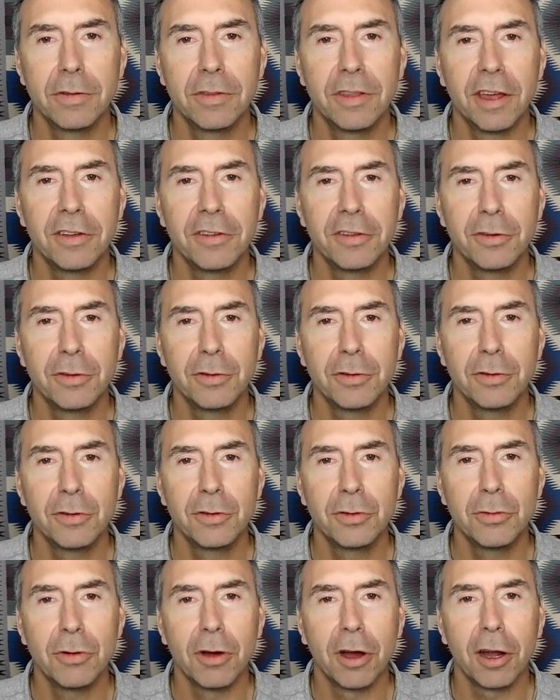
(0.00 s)
that
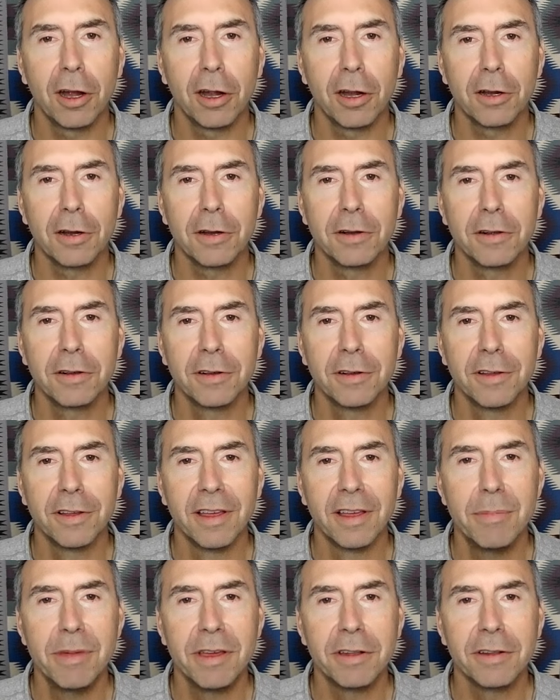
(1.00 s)
you are
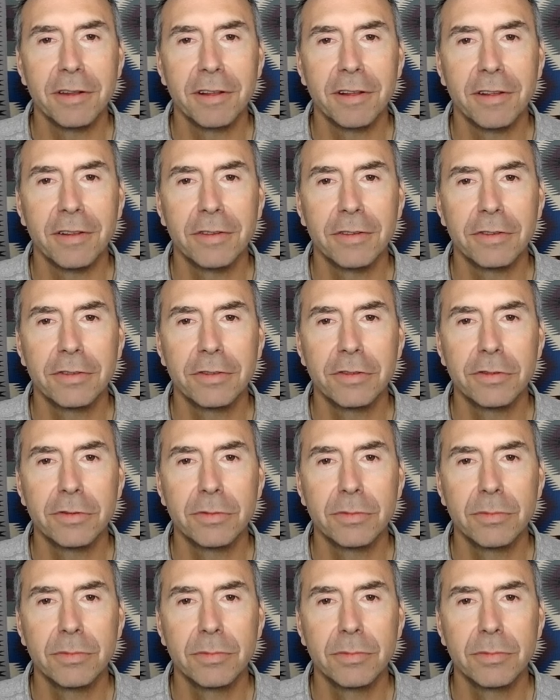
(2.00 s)
limitless.